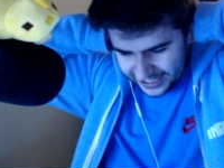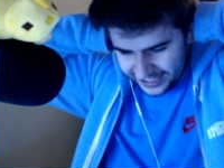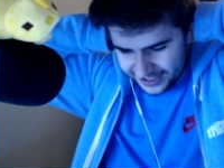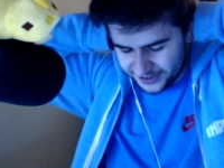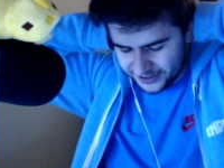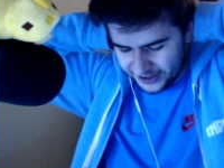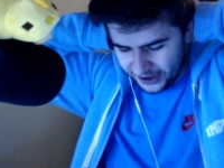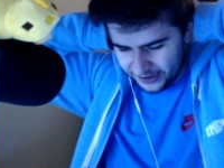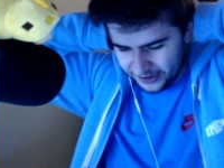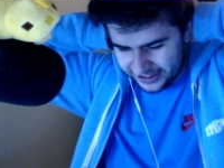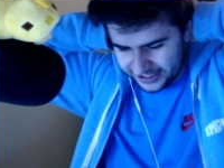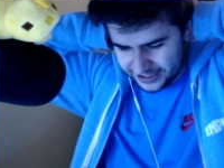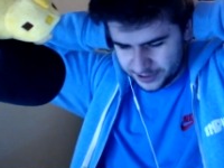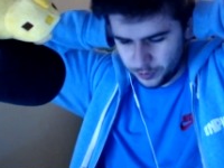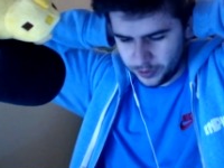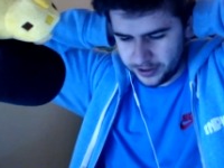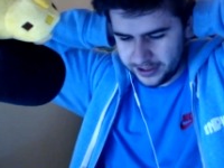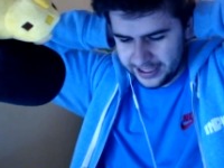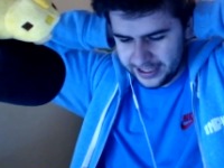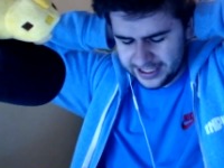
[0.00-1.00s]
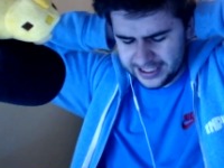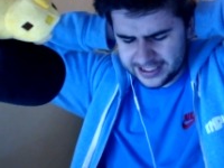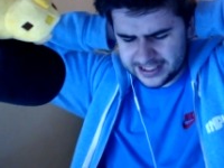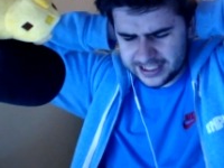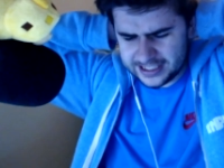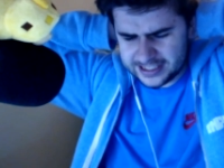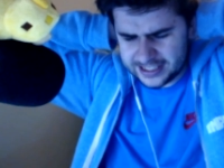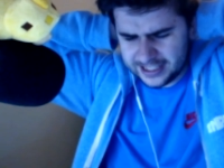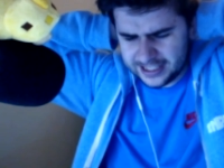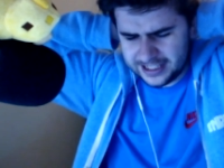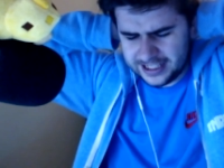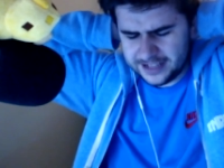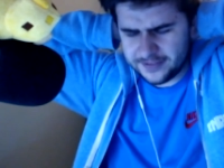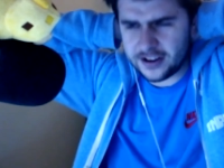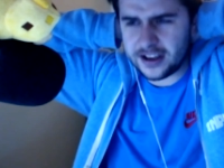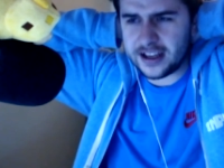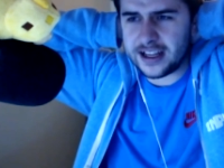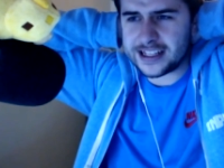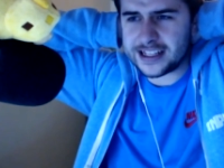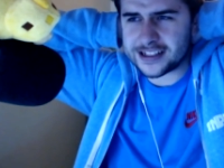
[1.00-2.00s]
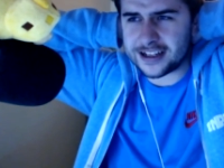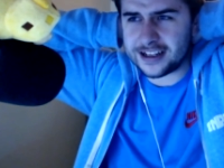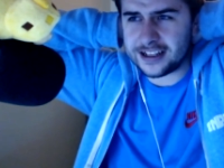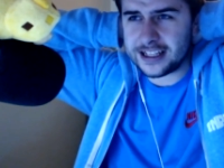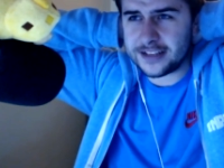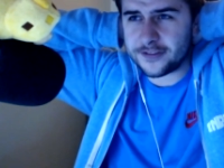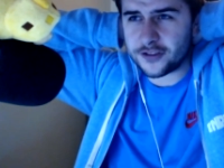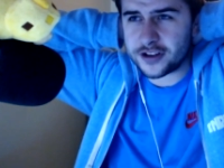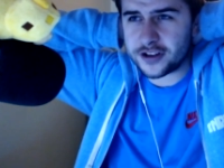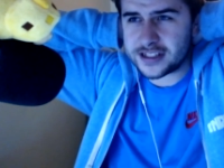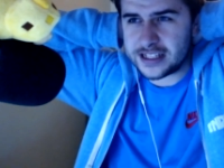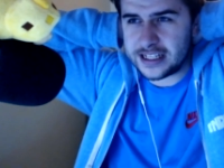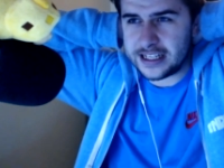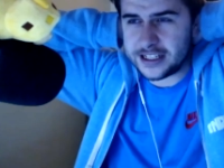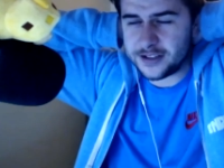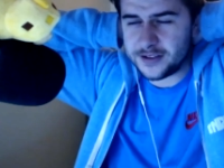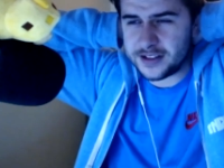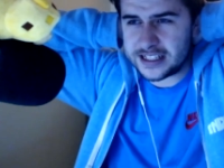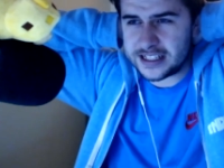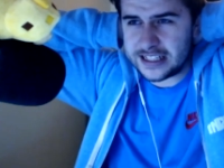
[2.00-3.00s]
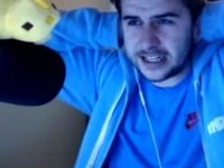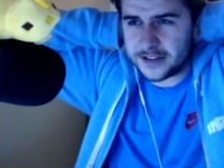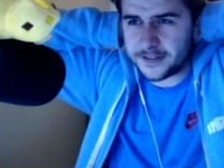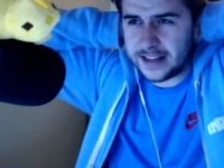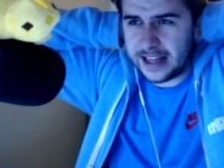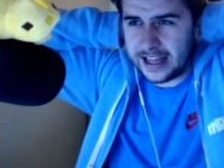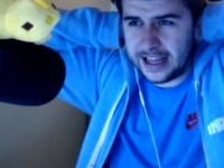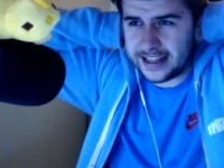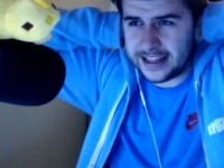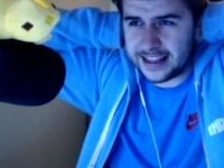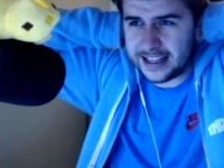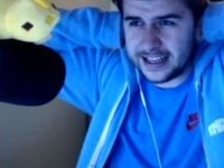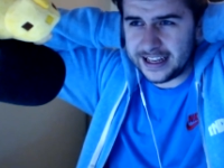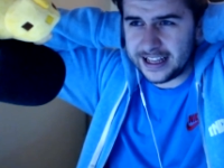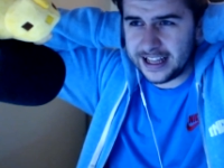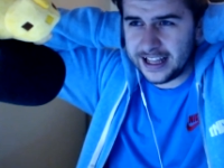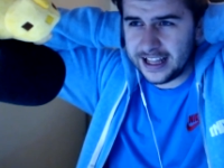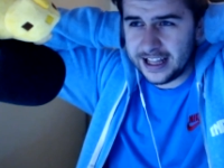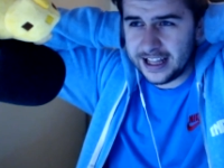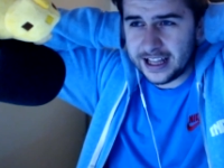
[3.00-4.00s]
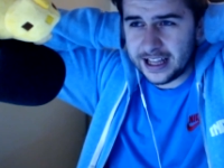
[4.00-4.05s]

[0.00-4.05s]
I don't know this one. It is, is it a lever? It's not a lever, is it? You need to stick for that, I think.